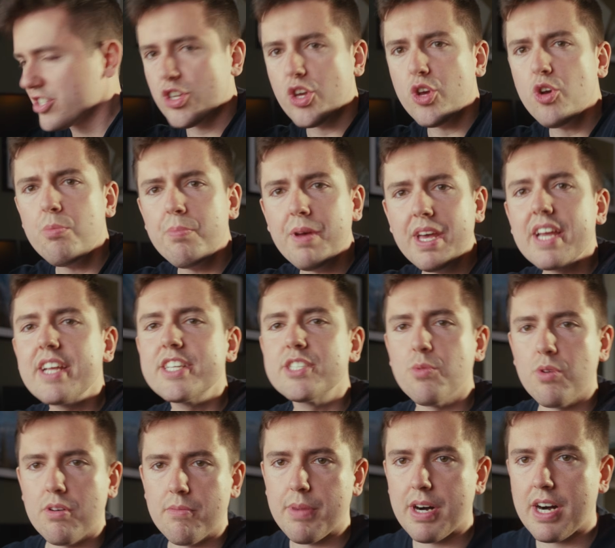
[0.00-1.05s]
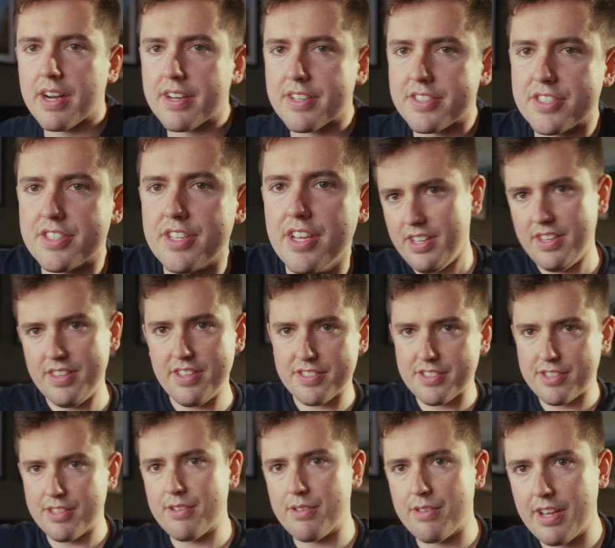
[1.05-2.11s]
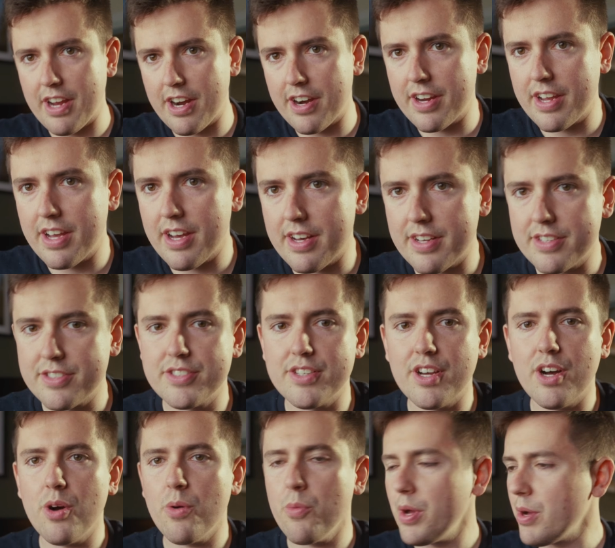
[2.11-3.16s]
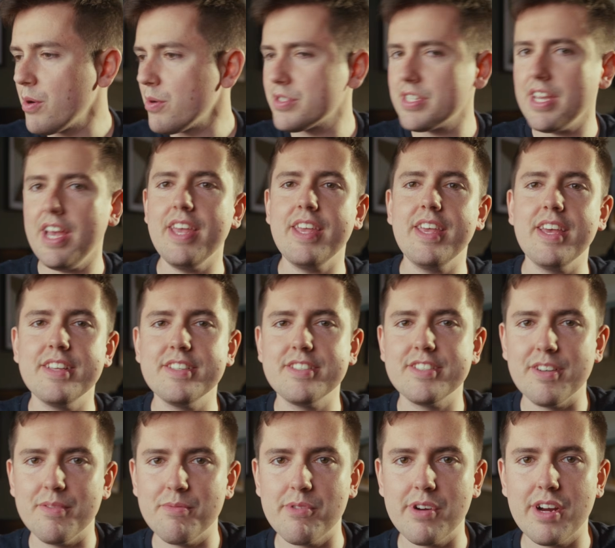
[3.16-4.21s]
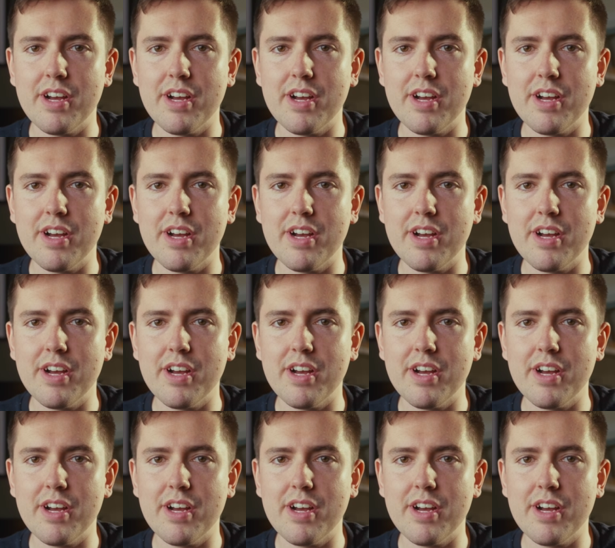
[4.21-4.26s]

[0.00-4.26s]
too big to unbox in this little area, so we'll take it somewhere